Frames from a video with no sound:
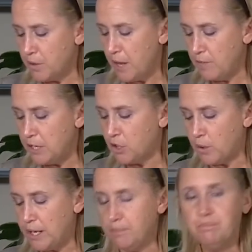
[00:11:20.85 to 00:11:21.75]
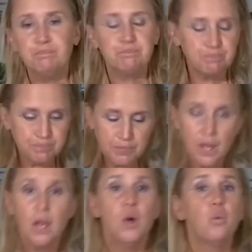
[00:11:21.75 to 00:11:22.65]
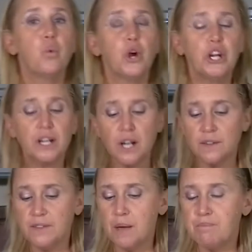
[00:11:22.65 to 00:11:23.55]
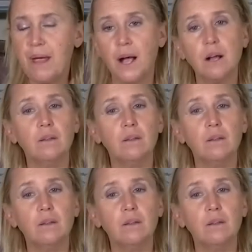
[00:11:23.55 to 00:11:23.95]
with heavy cream we're going to cut that back.